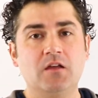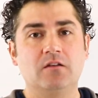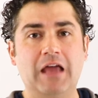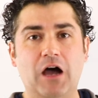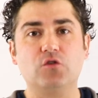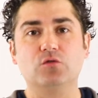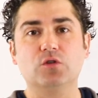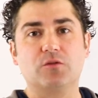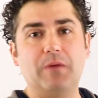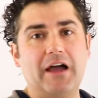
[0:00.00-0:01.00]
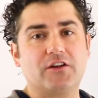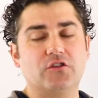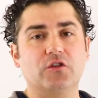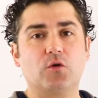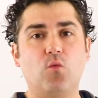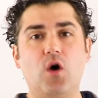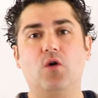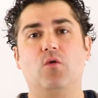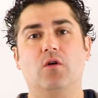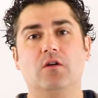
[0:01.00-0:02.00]
Now you look back and you're like,
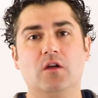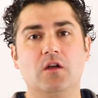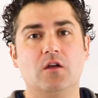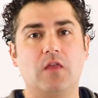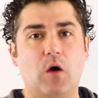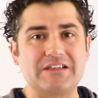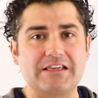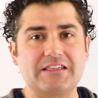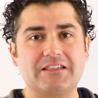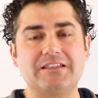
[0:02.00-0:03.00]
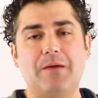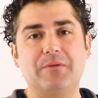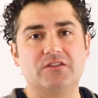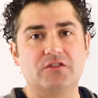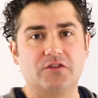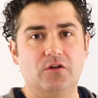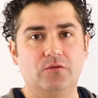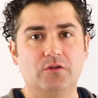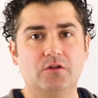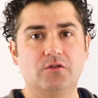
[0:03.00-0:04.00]
whoa, that was a stepping
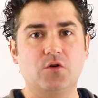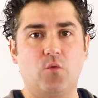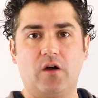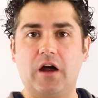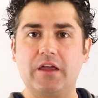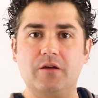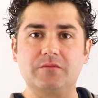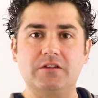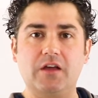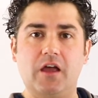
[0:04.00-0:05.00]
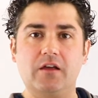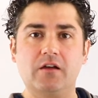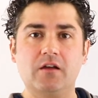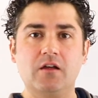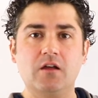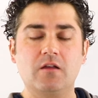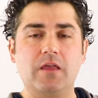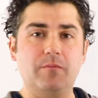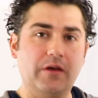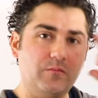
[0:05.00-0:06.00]
stone to where I am today.
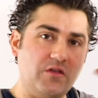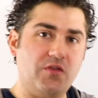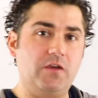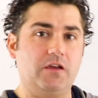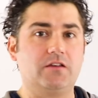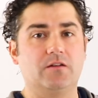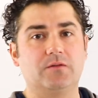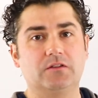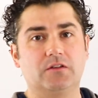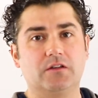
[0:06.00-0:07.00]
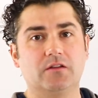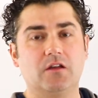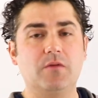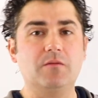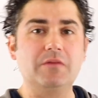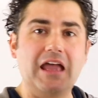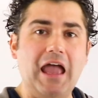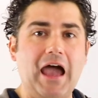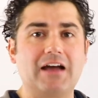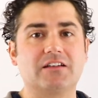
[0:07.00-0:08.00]
That made me think differently. That made me
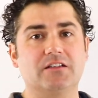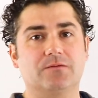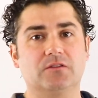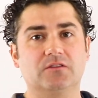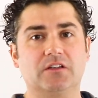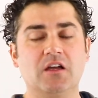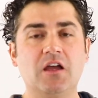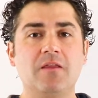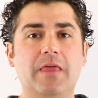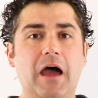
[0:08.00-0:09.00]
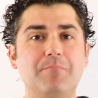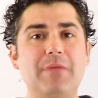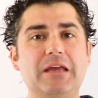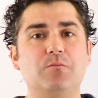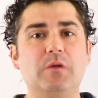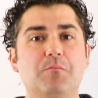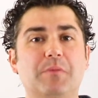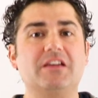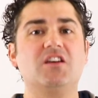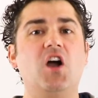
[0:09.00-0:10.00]
act differently. That made me
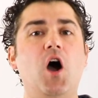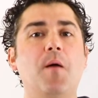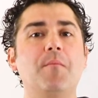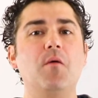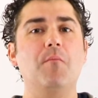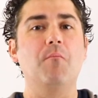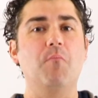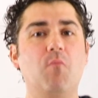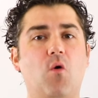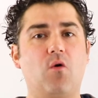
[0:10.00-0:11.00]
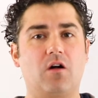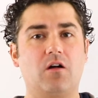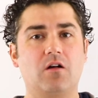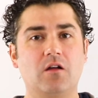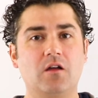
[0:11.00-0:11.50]
become more.